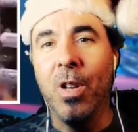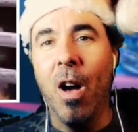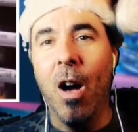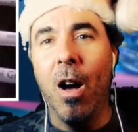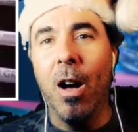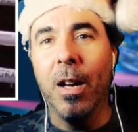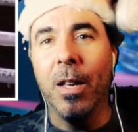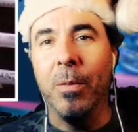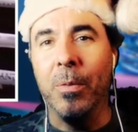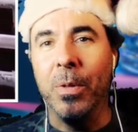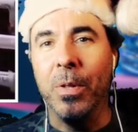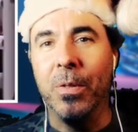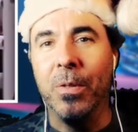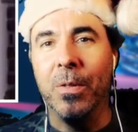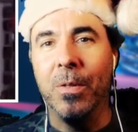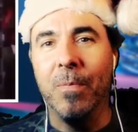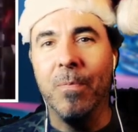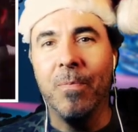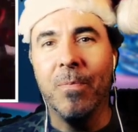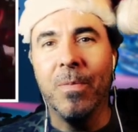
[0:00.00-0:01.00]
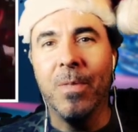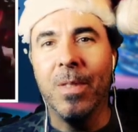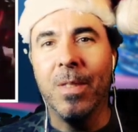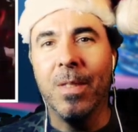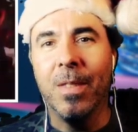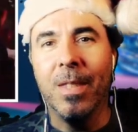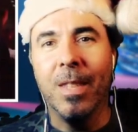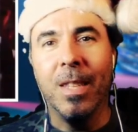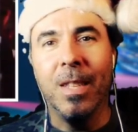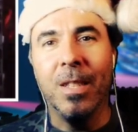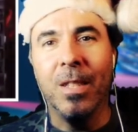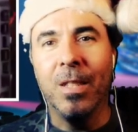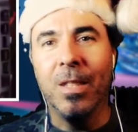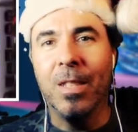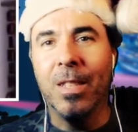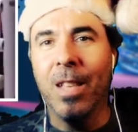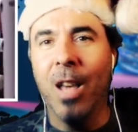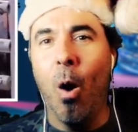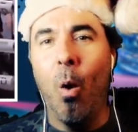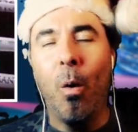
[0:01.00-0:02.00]
young. He was
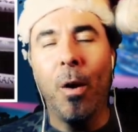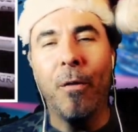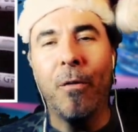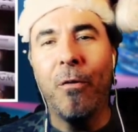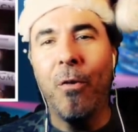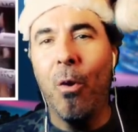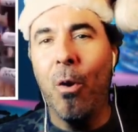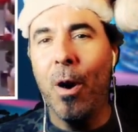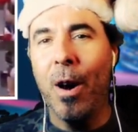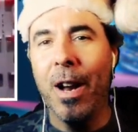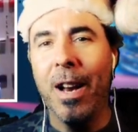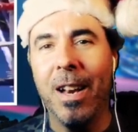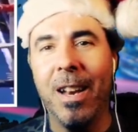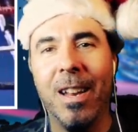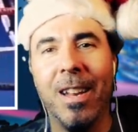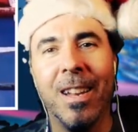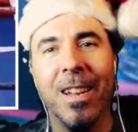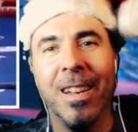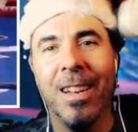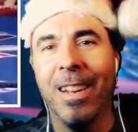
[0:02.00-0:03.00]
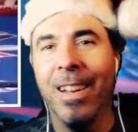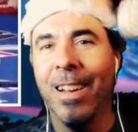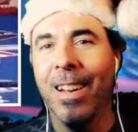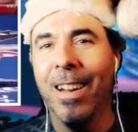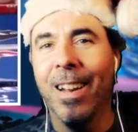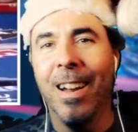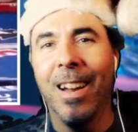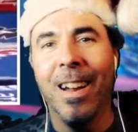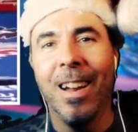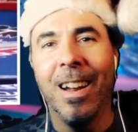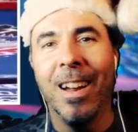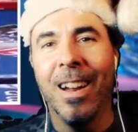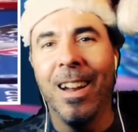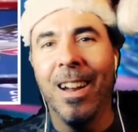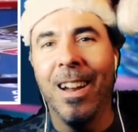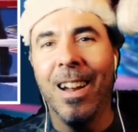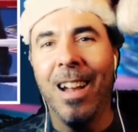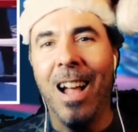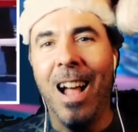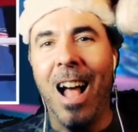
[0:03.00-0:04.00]
going for it.
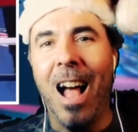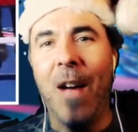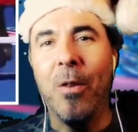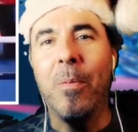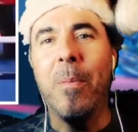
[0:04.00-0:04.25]
I